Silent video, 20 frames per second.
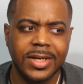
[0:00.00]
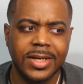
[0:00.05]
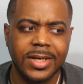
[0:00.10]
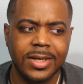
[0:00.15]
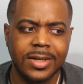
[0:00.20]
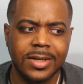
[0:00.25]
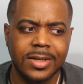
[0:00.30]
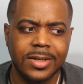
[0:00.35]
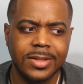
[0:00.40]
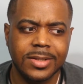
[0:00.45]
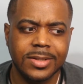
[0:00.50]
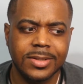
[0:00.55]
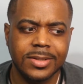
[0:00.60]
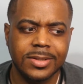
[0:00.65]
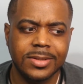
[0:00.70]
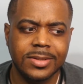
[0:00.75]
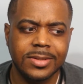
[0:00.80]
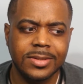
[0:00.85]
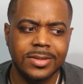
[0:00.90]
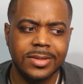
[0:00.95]
Uh,
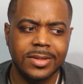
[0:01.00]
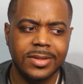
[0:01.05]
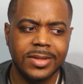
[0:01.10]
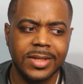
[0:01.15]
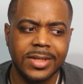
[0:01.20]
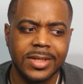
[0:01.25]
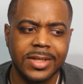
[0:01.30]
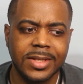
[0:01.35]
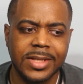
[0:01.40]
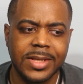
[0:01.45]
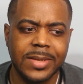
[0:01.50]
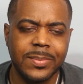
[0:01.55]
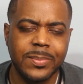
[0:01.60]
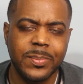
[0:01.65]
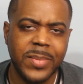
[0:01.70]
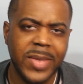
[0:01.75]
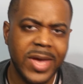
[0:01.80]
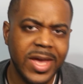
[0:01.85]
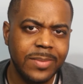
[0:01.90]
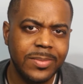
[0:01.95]
thinking that
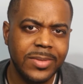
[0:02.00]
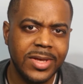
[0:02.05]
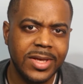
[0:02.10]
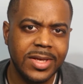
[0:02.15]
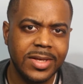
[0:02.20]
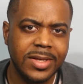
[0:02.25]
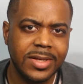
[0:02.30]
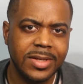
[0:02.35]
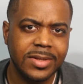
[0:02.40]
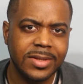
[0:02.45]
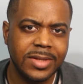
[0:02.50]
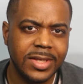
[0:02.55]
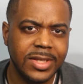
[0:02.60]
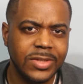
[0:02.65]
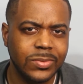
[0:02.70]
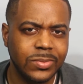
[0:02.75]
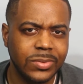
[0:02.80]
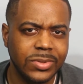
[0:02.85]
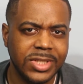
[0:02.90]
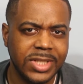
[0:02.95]
maybe
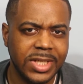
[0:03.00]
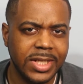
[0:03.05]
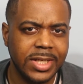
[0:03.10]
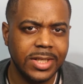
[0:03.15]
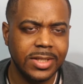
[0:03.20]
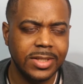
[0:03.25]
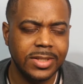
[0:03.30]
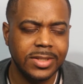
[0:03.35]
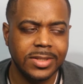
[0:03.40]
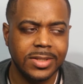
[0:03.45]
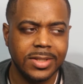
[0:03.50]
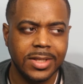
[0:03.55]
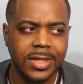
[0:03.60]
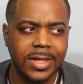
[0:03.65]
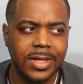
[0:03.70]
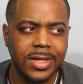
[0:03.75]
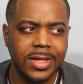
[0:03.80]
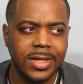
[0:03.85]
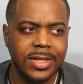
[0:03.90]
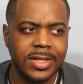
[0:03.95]
things will change,
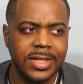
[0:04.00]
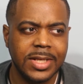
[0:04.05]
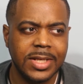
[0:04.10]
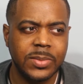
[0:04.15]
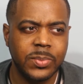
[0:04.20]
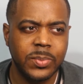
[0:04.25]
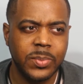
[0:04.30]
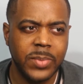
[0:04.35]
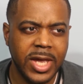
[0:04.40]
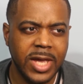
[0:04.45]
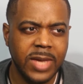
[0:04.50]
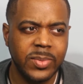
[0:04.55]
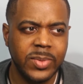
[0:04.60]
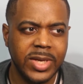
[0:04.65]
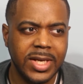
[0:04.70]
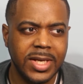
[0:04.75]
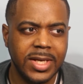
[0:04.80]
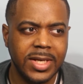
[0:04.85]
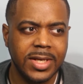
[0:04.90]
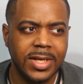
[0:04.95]
that
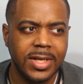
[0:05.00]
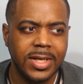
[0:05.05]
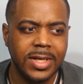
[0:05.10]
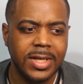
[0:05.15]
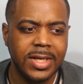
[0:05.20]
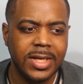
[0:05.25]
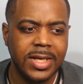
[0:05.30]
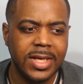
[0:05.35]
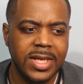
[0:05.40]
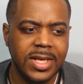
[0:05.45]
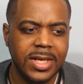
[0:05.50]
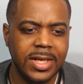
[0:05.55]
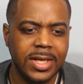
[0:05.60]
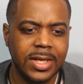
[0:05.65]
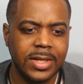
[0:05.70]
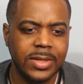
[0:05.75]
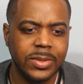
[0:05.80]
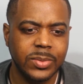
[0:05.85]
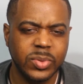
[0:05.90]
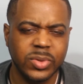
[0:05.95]
maybe he
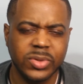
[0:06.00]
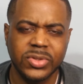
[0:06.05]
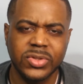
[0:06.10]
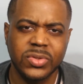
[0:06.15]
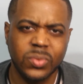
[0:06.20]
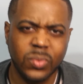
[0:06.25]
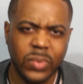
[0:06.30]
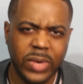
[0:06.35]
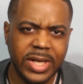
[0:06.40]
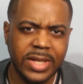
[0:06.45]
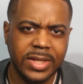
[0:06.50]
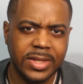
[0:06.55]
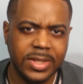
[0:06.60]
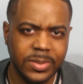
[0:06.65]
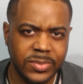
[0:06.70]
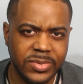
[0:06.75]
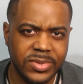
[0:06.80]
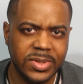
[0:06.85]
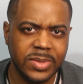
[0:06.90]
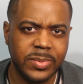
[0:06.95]
can persuade
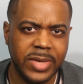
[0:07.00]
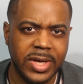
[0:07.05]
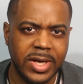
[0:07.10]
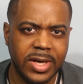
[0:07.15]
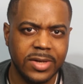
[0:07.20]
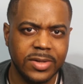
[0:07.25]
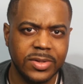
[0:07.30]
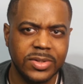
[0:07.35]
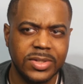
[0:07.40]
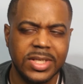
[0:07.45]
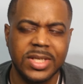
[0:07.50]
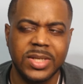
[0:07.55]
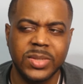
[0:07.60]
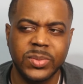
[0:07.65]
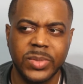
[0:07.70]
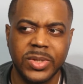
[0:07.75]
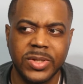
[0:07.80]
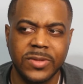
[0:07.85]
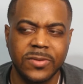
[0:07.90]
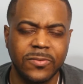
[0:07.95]
them somehow, he can
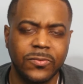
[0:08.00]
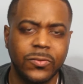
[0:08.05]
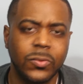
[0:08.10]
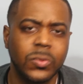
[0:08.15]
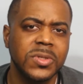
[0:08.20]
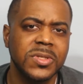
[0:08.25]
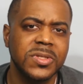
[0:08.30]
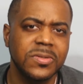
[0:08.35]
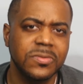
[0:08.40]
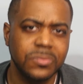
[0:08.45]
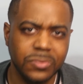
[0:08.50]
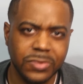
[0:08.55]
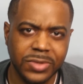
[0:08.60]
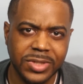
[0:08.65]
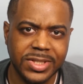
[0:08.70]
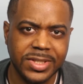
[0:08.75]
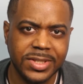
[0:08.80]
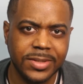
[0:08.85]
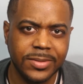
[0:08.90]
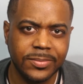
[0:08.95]
be the voice of
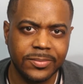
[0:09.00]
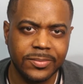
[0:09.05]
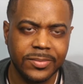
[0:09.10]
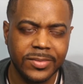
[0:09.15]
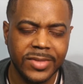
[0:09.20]
reason.